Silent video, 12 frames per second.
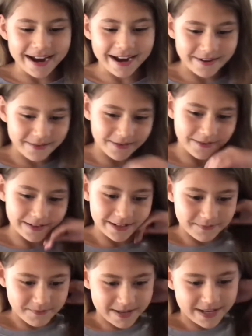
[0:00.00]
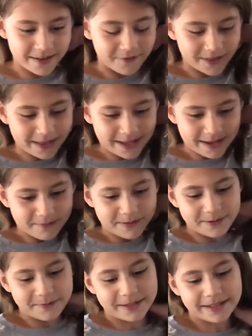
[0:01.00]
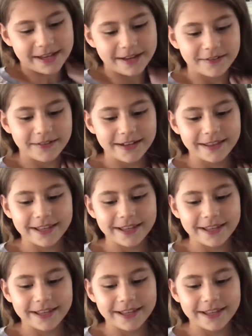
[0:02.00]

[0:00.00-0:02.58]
I'm going to miss everything about Ms.Henry.